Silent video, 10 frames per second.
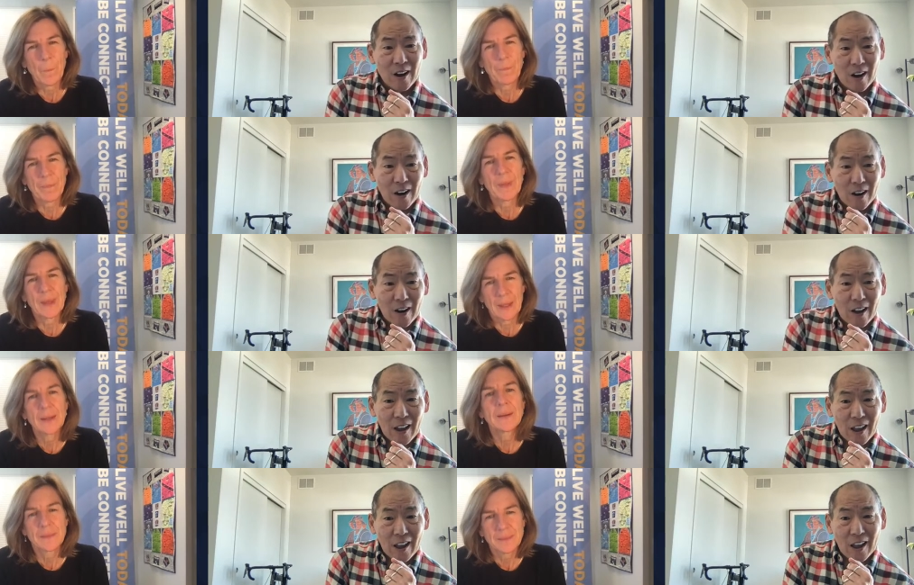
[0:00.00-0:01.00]
Speaker 1: uh,
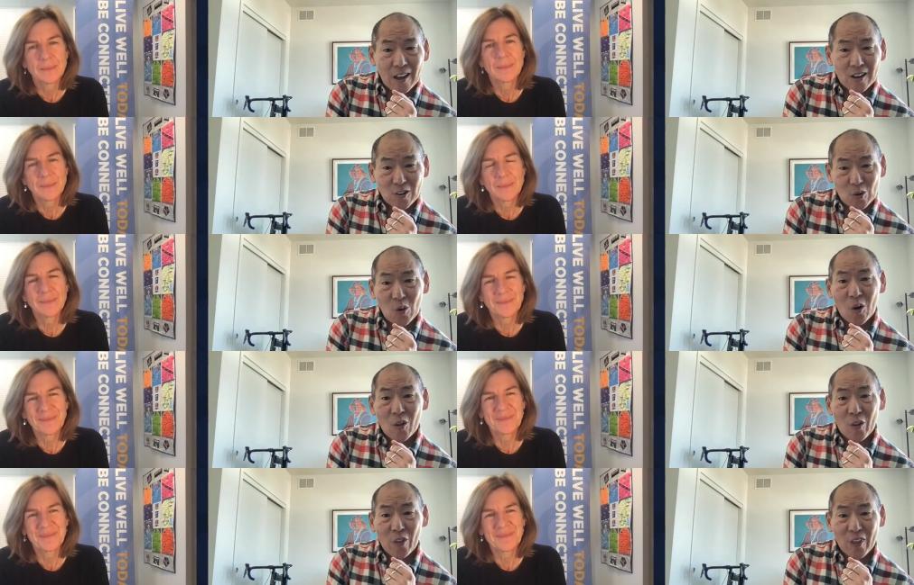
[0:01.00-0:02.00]
and do
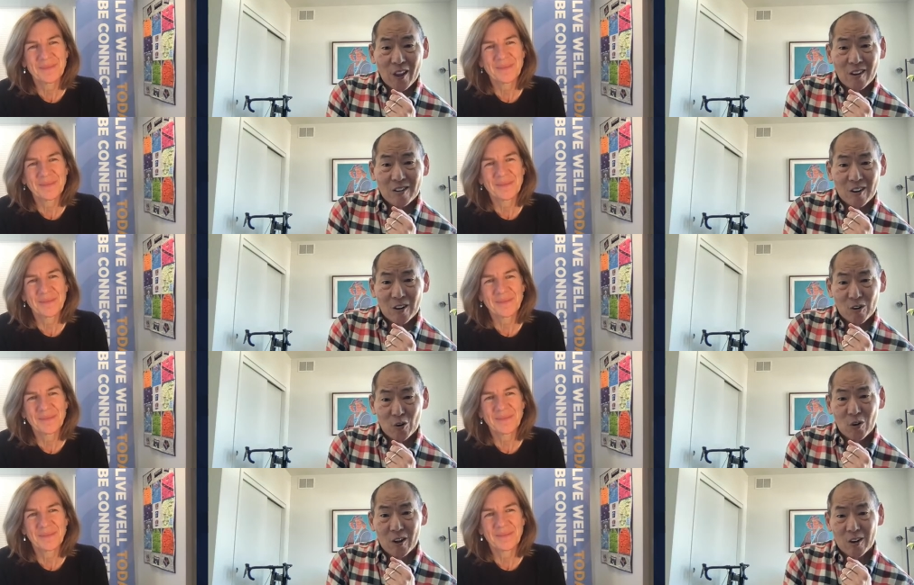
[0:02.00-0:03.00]
all the things that
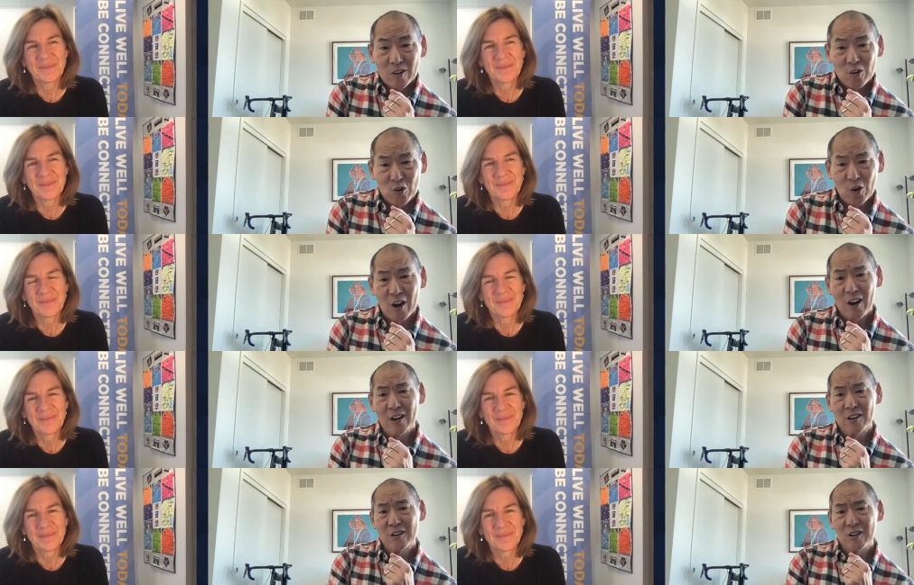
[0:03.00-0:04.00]
you can
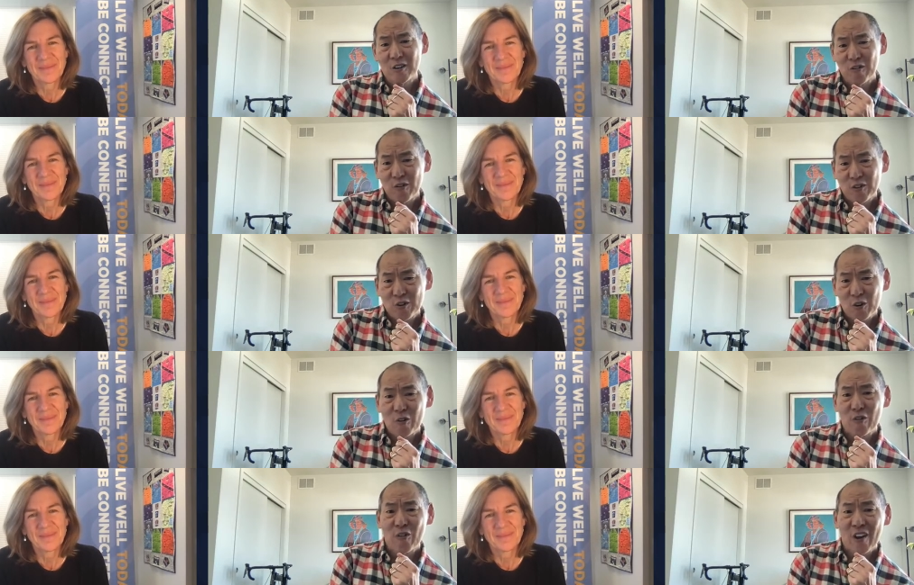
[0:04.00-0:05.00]
try to
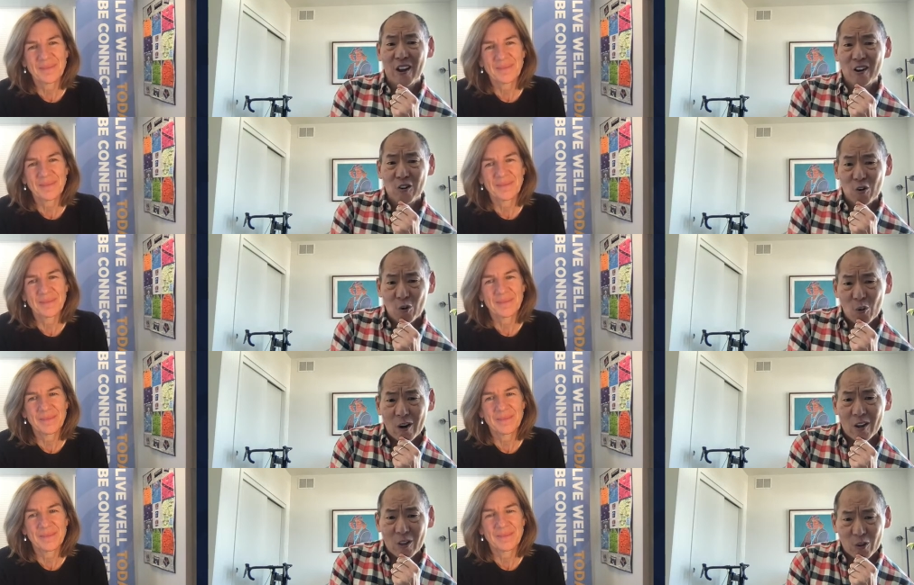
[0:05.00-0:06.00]
sort of feign your
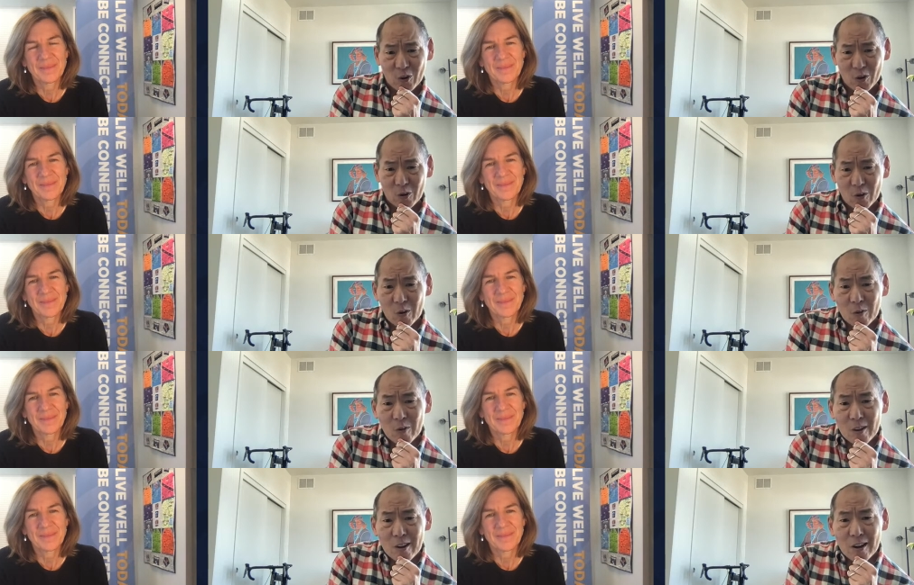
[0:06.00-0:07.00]
way through.
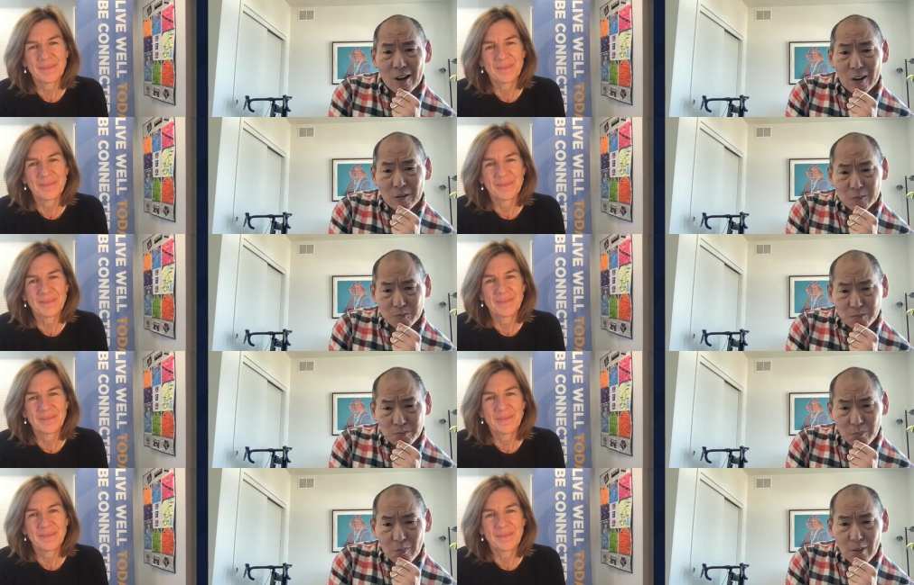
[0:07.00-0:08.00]
Um,
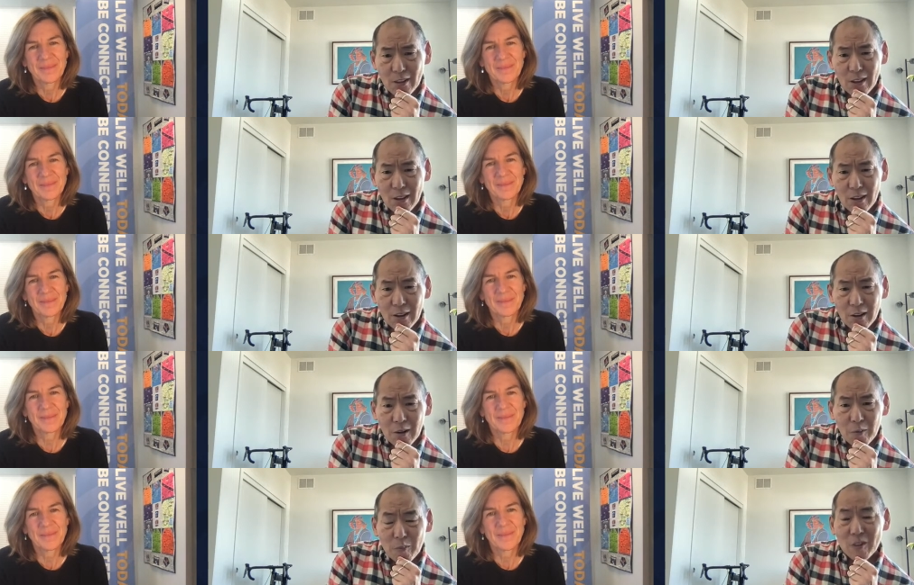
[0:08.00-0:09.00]

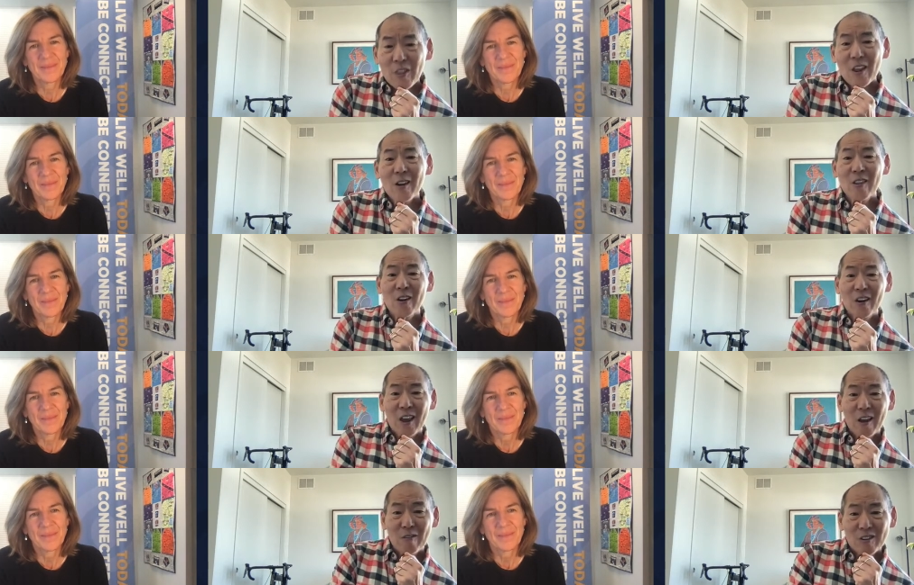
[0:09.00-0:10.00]
but then there
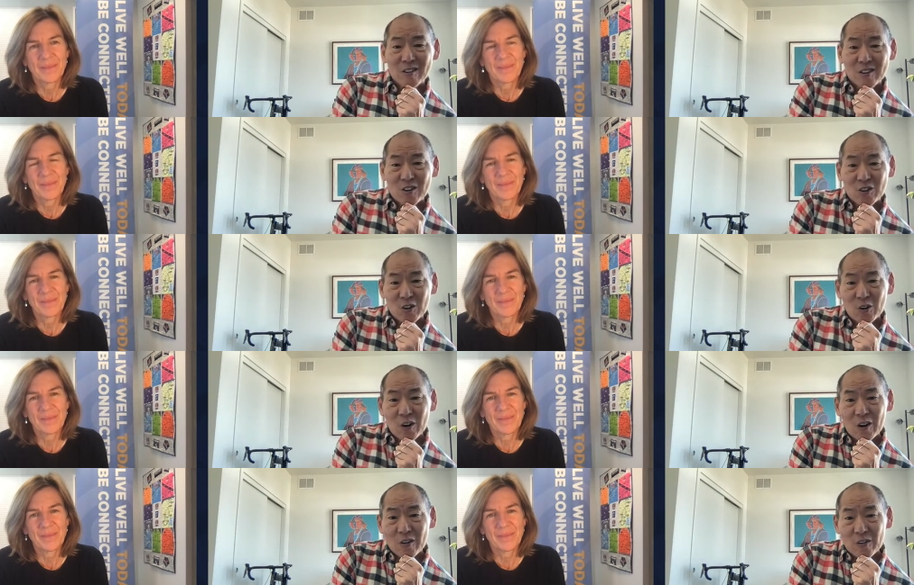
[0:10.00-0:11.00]
came this issue
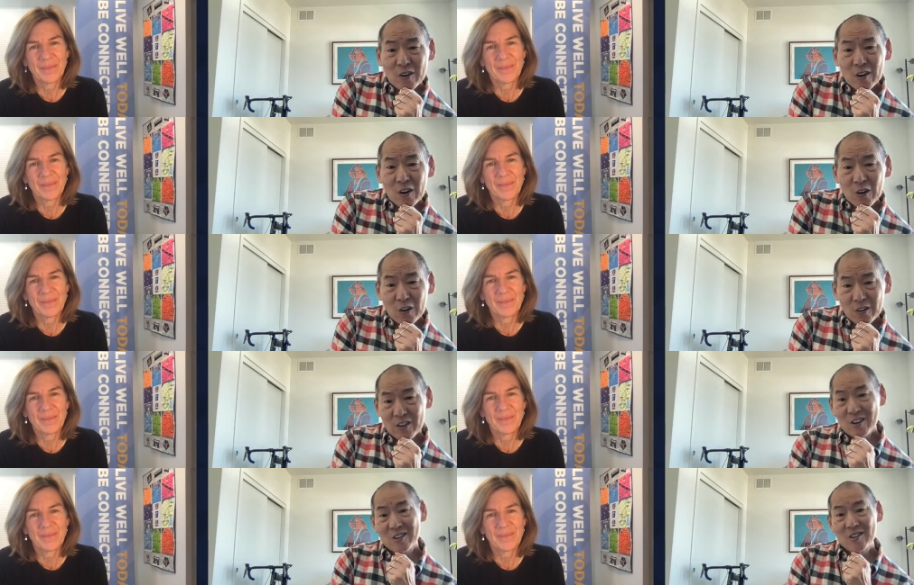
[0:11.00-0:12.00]
of
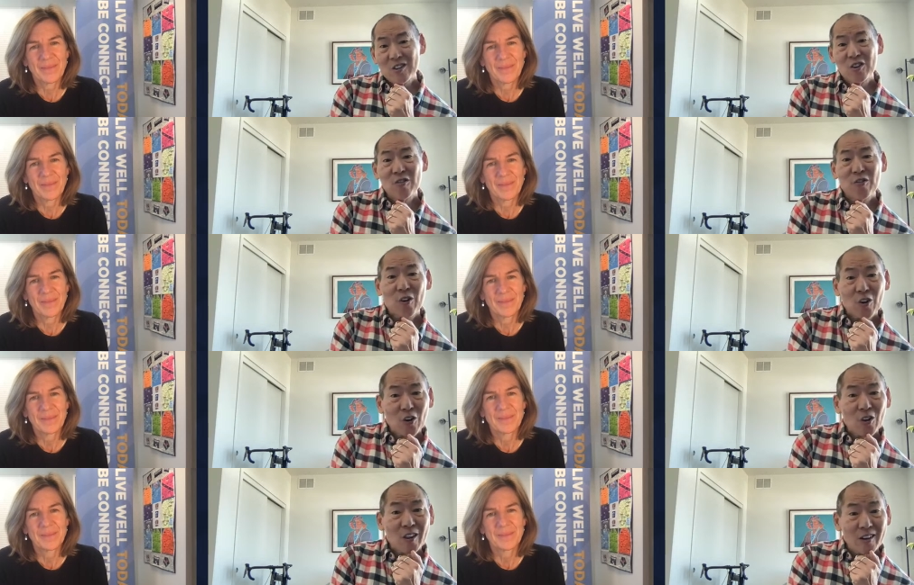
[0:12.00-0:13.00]
the decision for
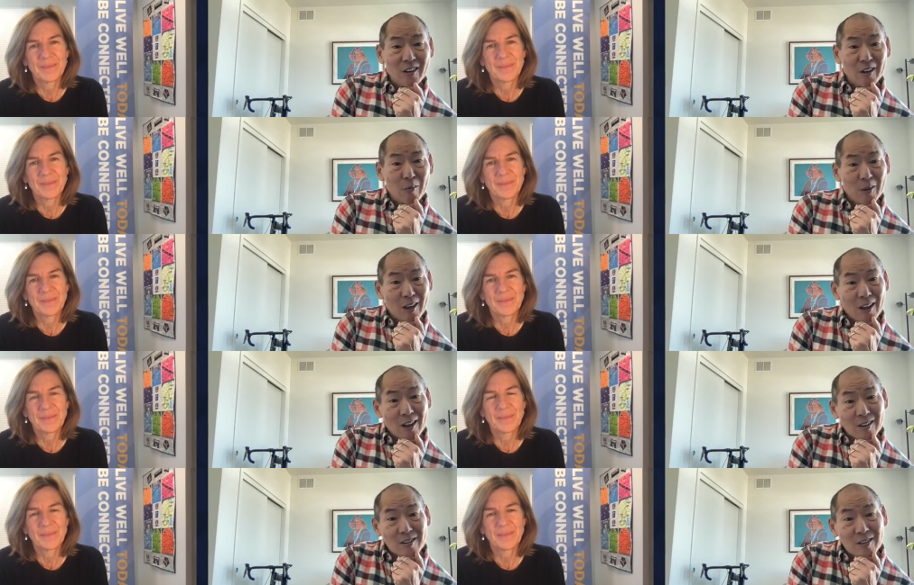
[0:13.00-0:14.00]
early
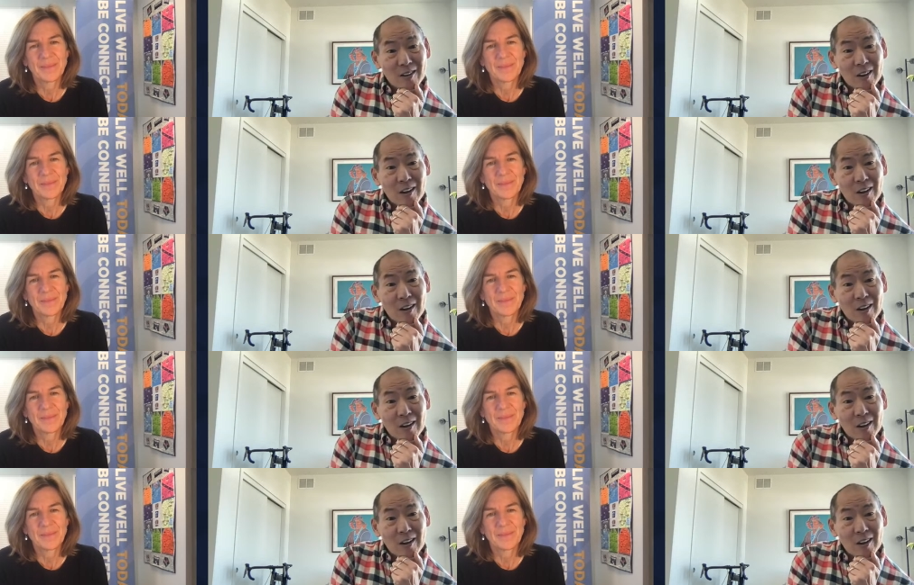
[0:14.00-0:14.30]
DBS.